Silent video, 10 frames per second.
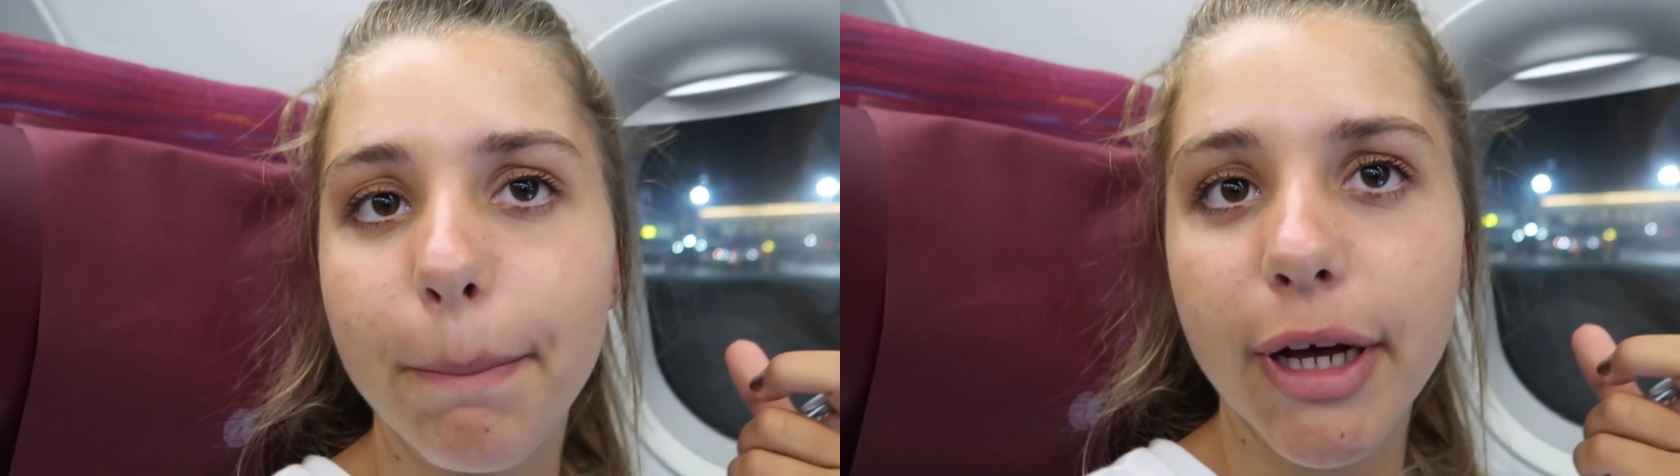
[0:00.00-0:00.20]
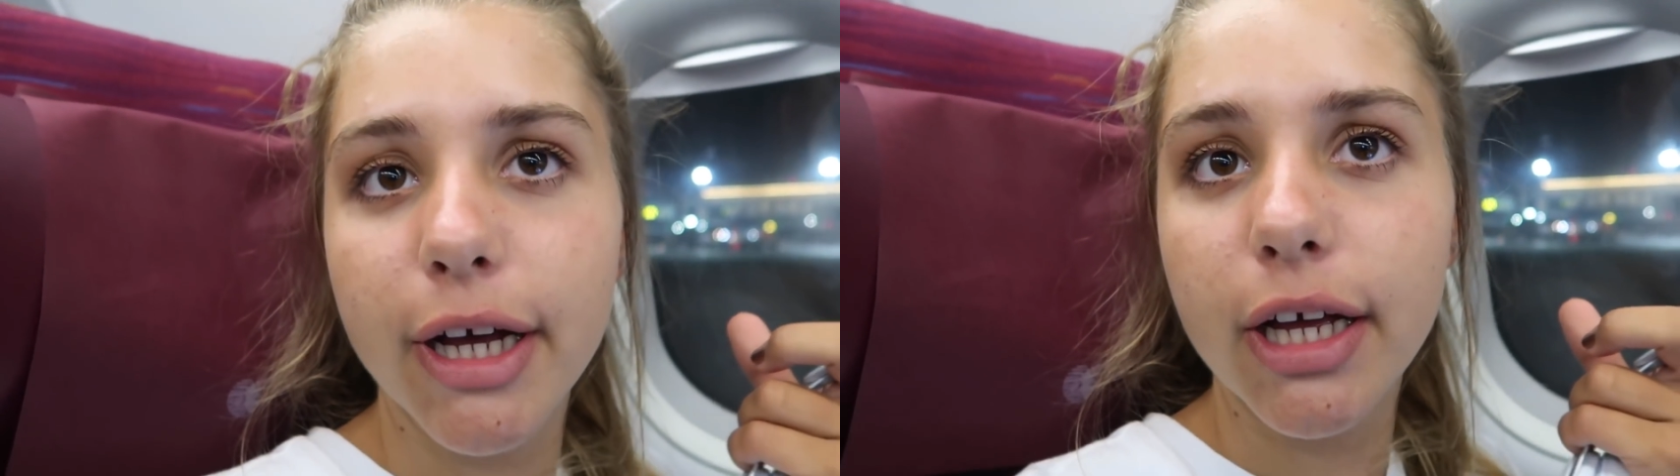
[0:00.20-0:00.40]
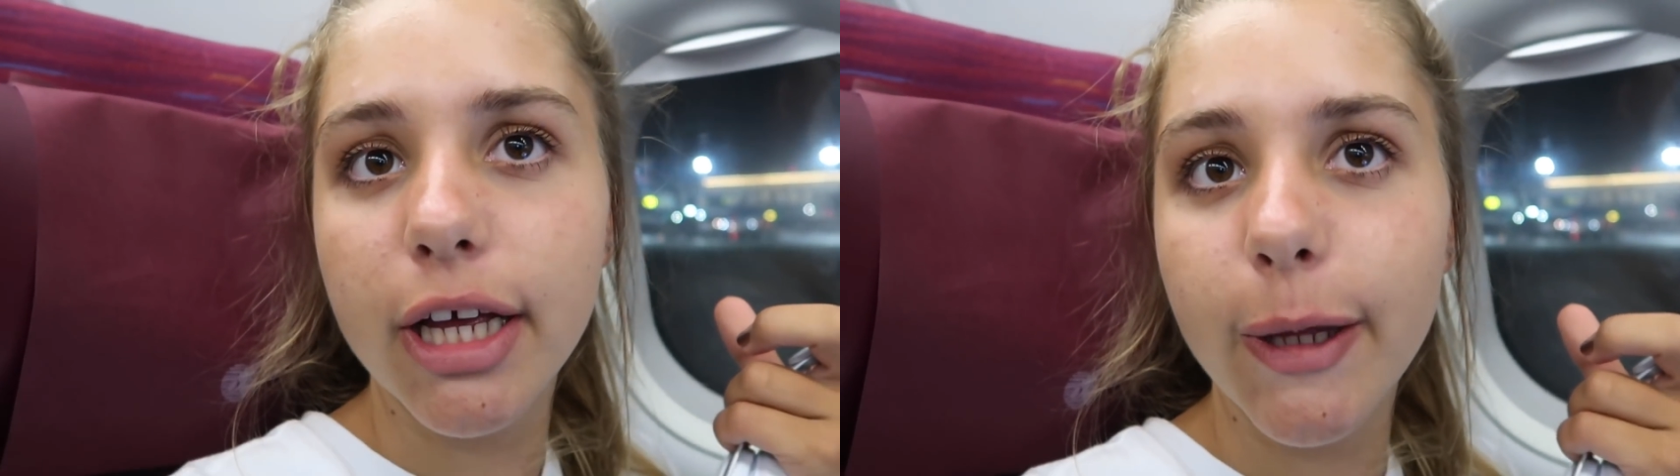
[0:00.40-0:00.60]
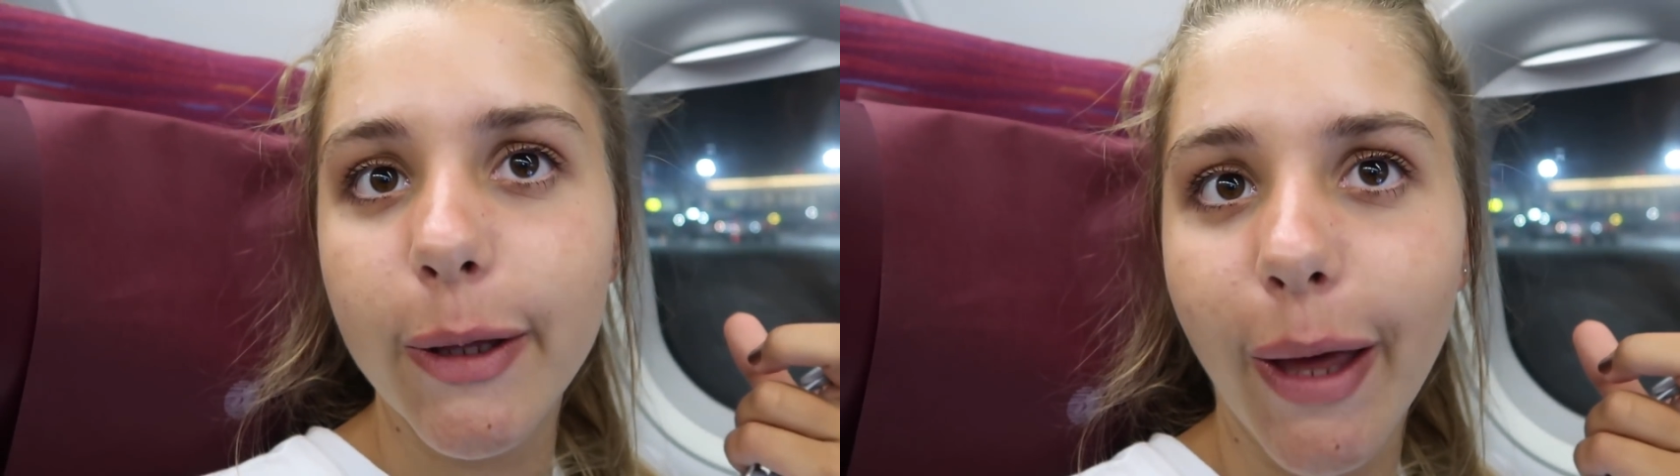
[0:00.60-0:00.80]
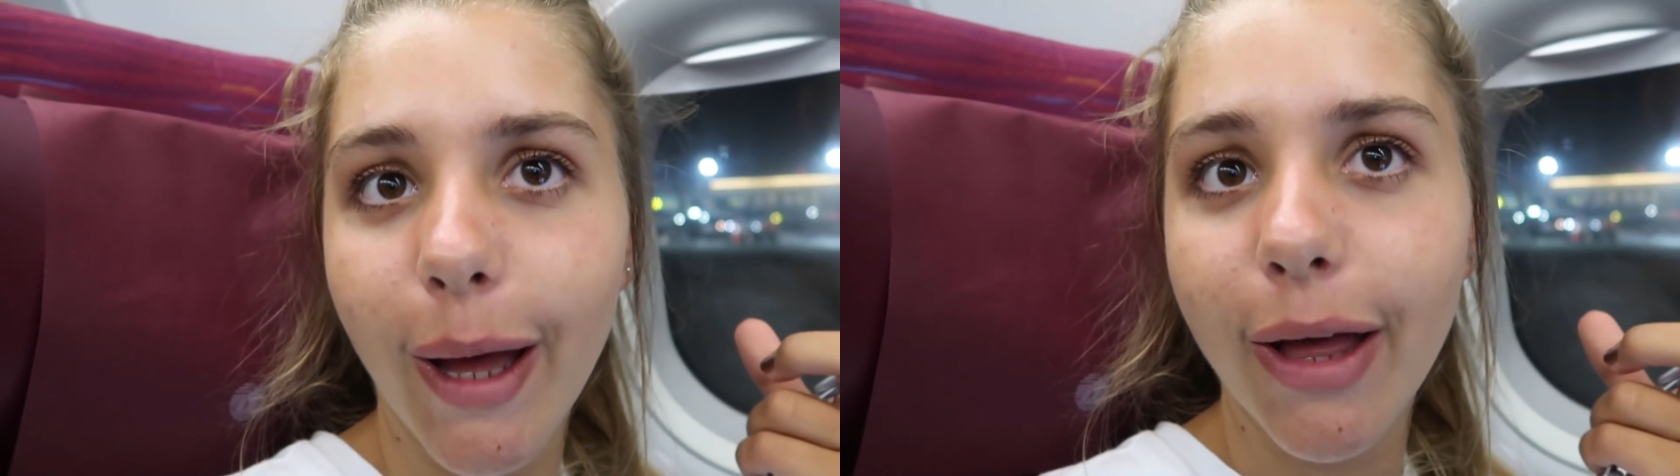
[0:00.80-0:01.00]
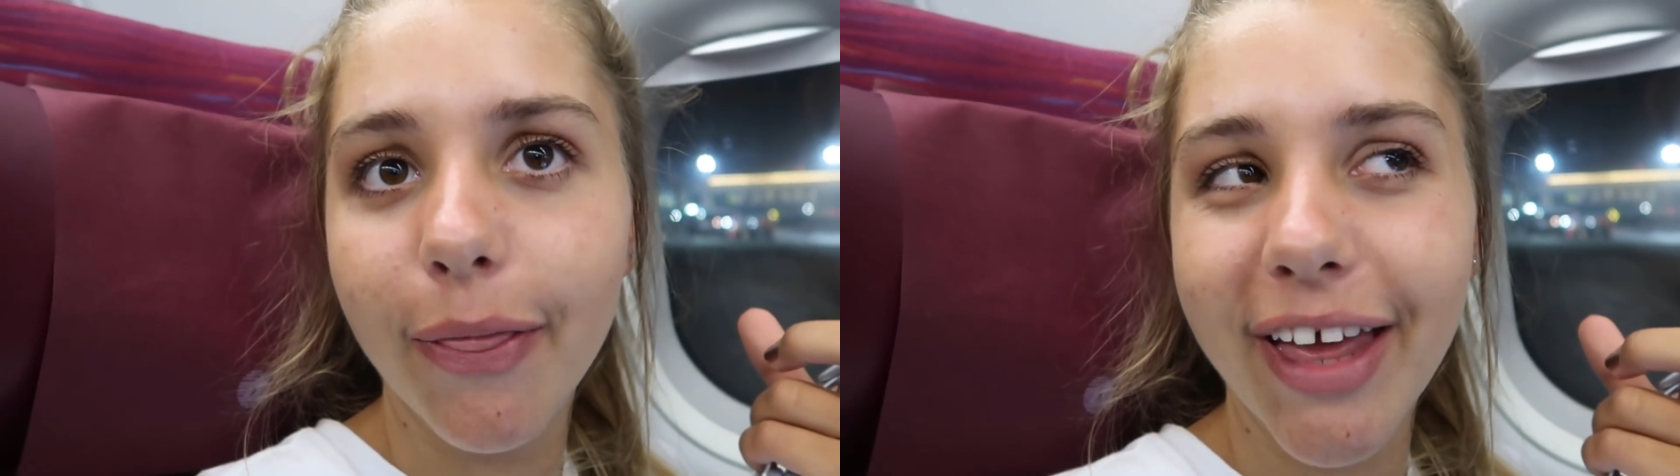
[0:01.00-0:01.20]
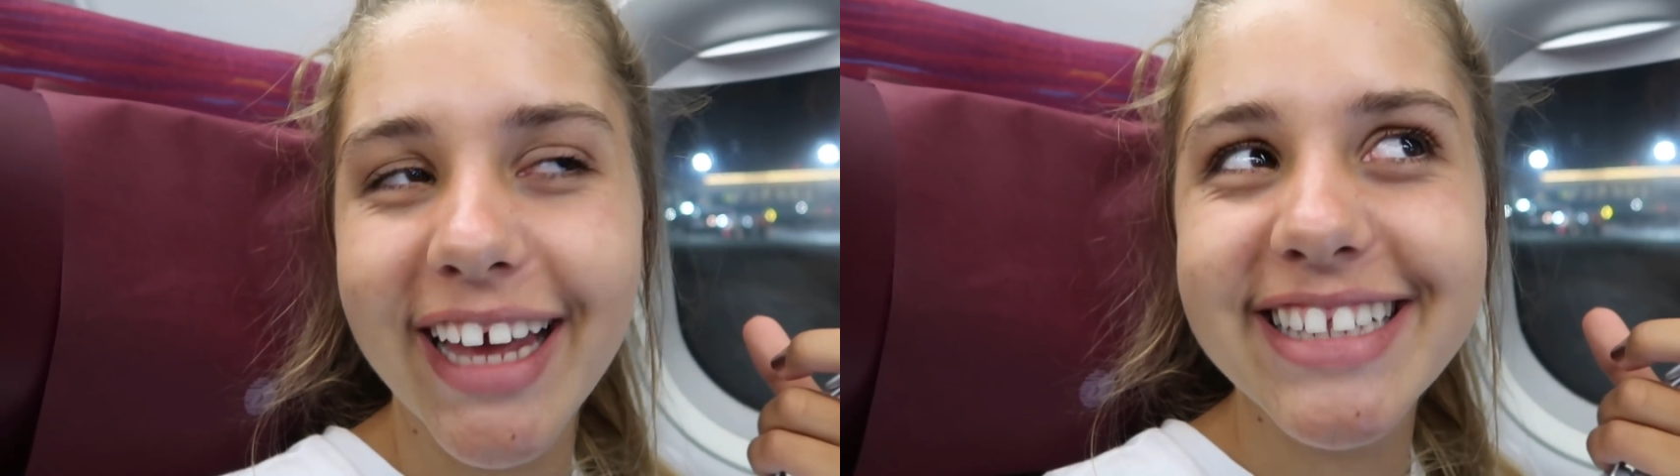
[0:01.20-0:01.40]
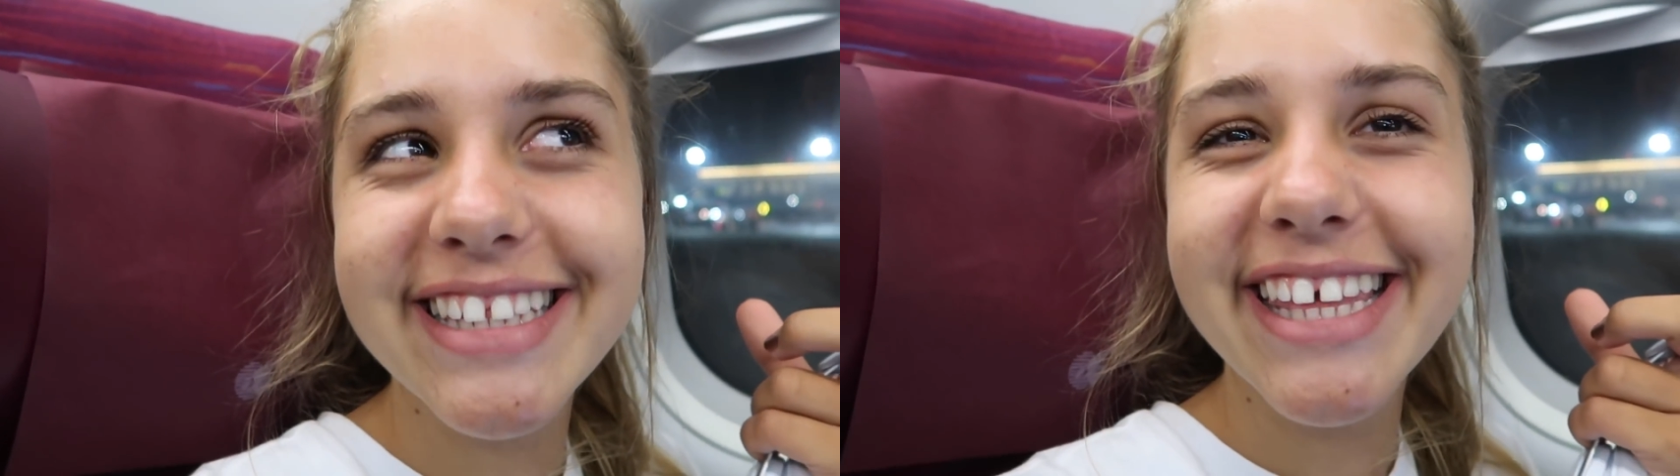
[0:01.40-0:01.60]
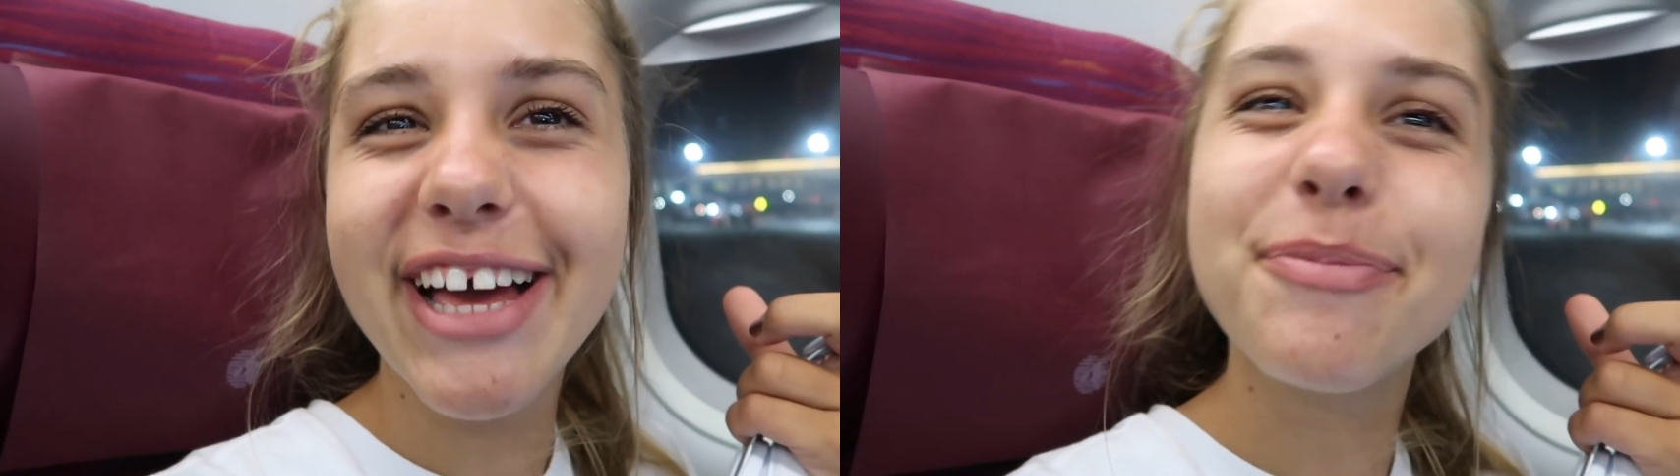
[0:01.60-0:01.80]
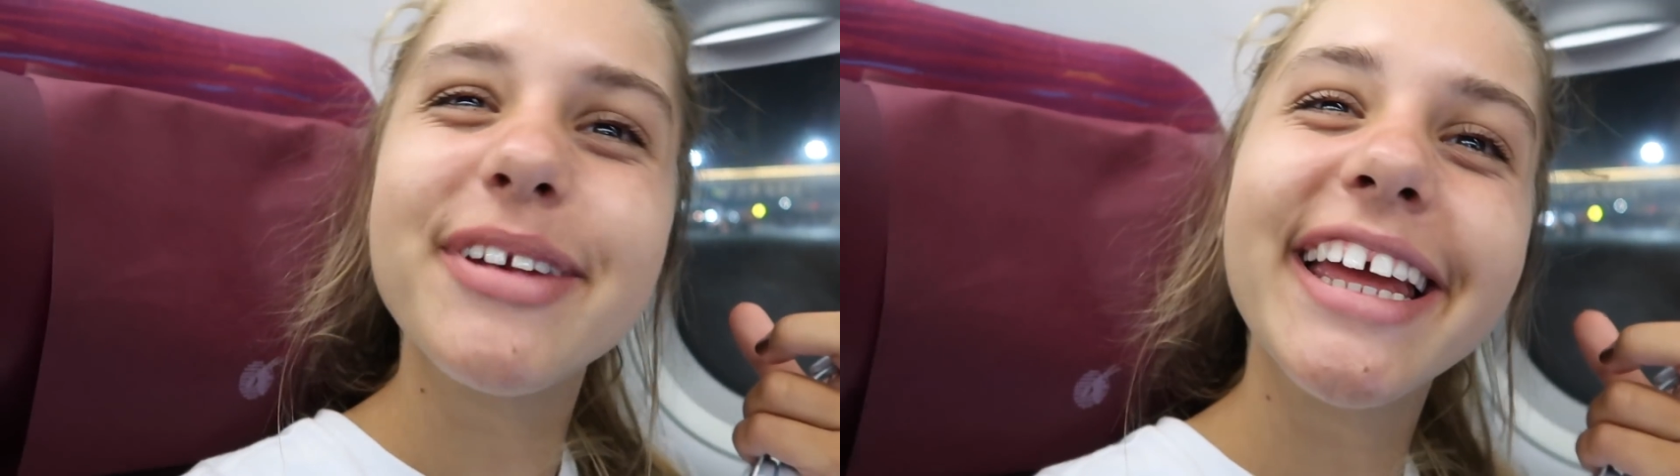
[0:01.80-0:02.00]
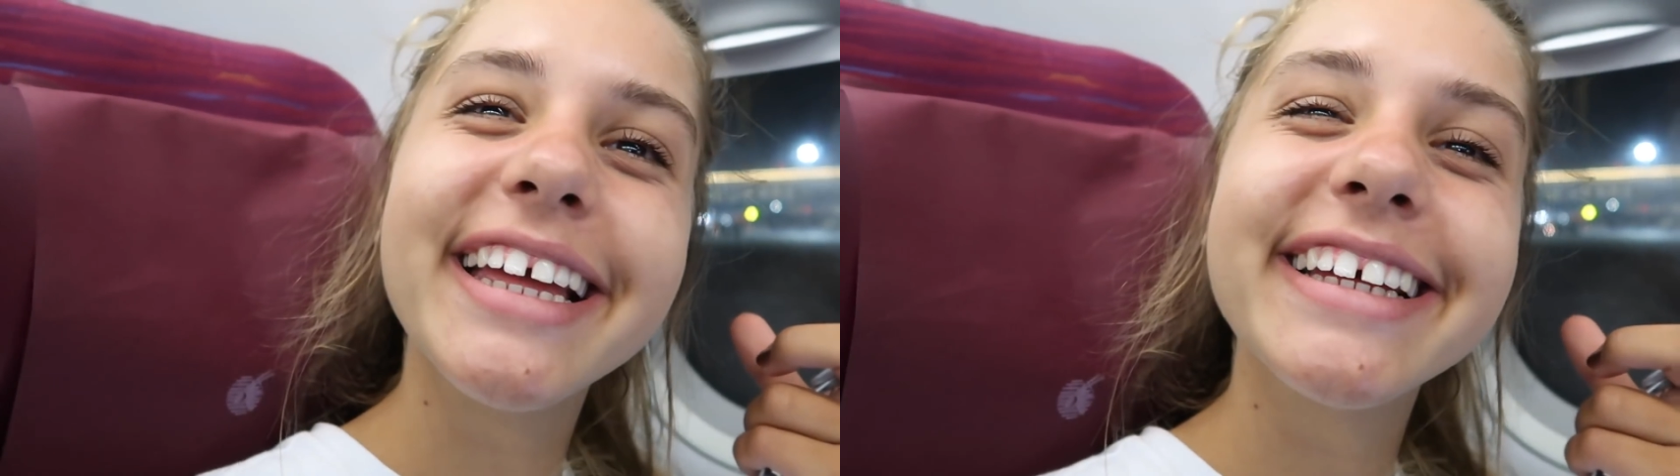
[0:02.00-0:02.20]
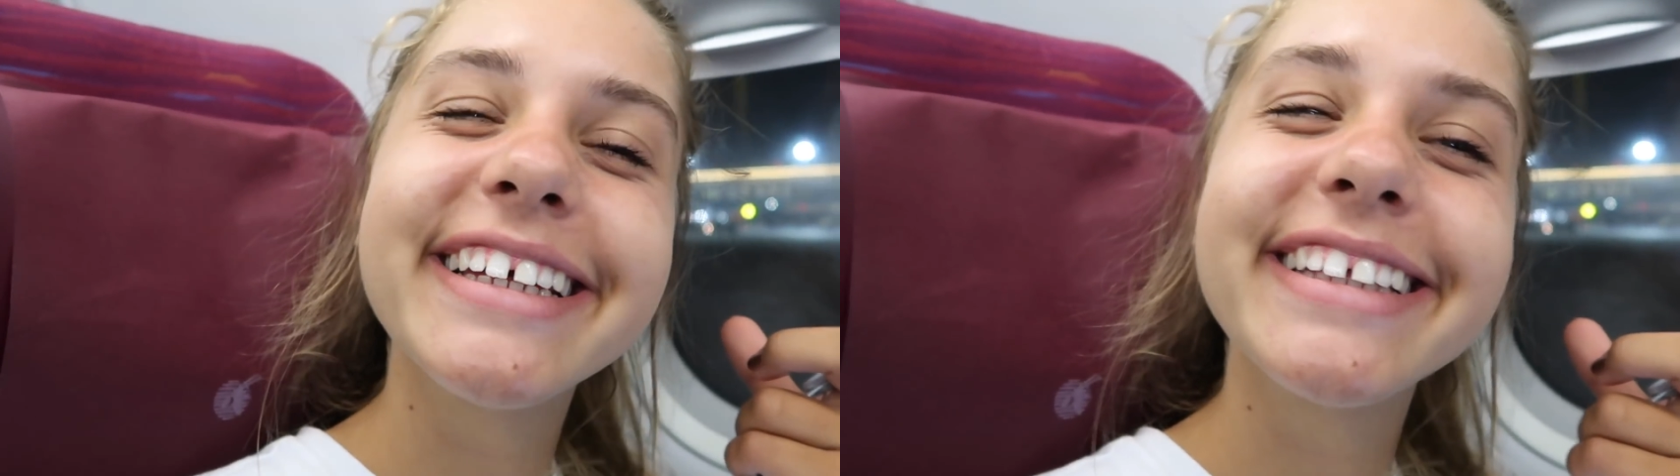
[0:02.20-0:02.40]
But yeah, that is the update.